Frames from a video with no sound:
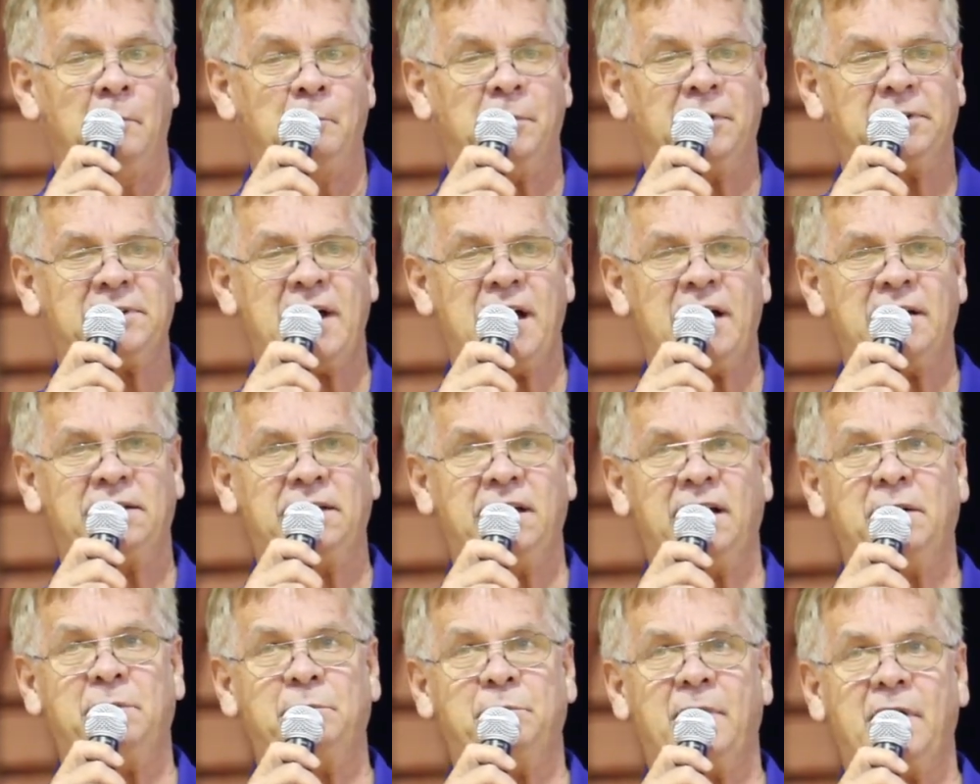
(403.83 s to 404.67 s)
But
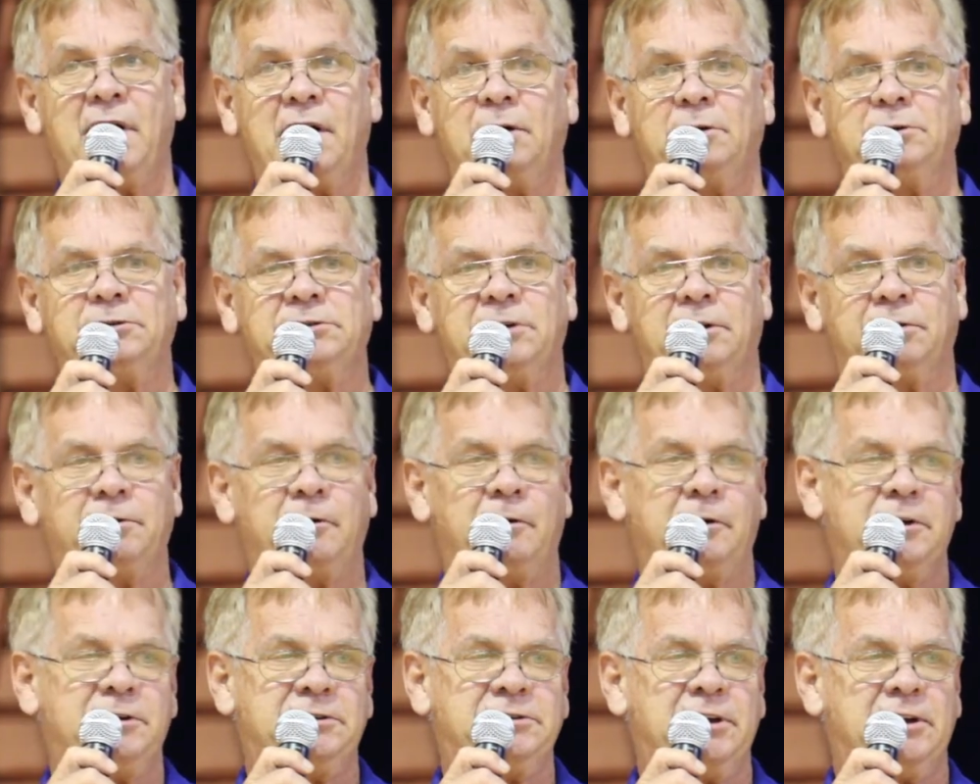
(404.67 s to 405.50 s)
that 10 miles
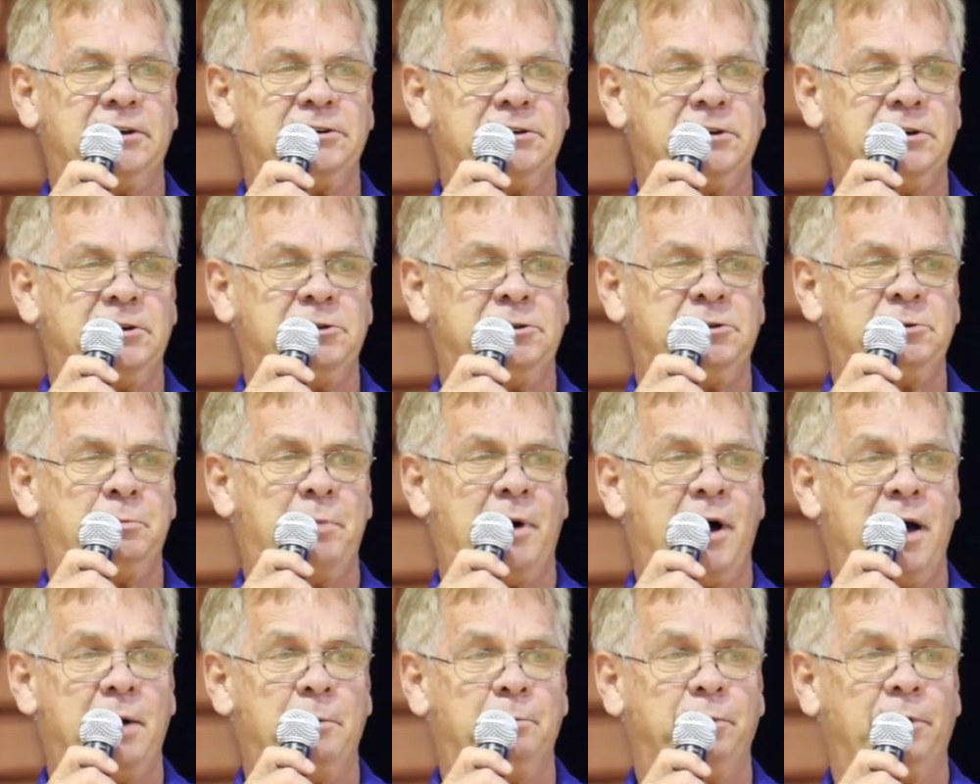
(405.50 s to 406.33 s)
of
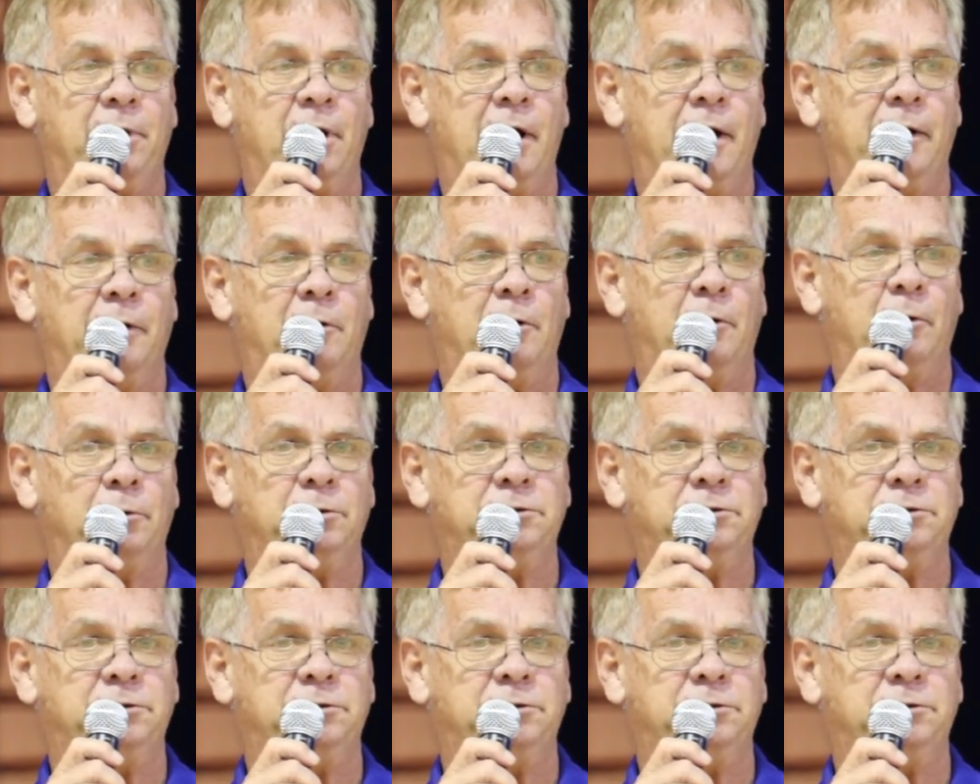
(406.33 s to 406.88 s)
36-inch pipeline